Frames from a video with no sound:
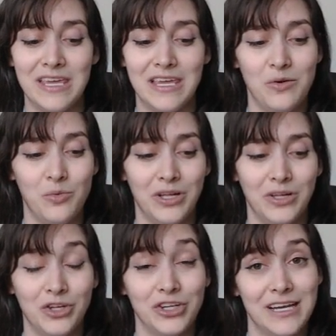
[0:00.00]
he
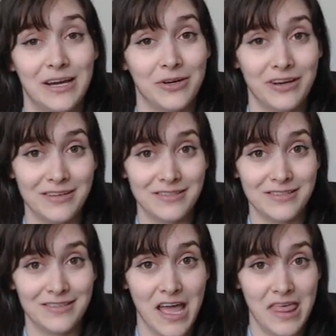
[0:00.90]
will look down on
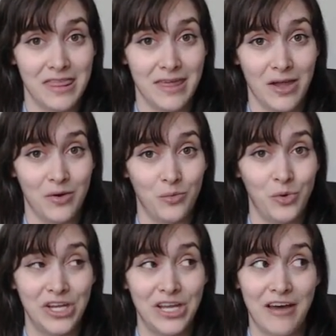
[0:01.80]
us and think
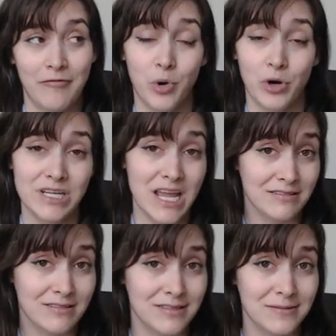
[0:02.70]
we have poor
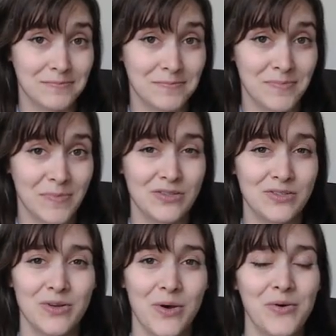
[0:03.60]
taste.
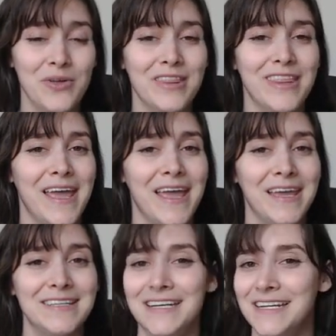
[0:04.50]
So
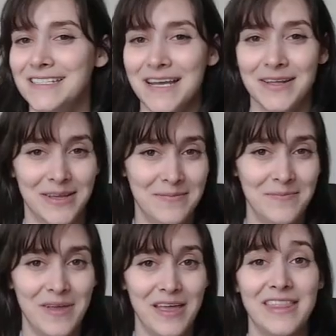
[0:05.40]
they didn't tell him,
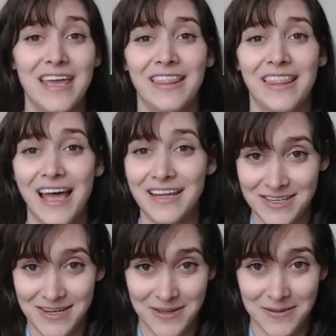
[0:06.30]
they lied
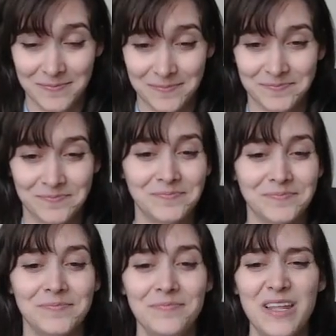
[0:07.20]
to him
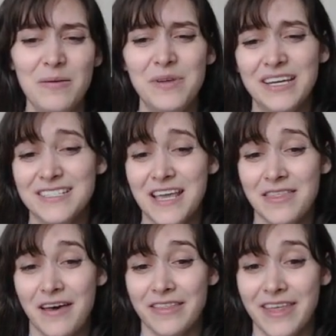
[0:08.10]
because they
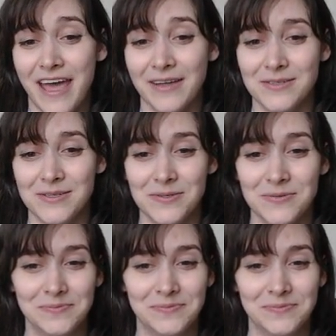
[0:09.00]
thought they had to.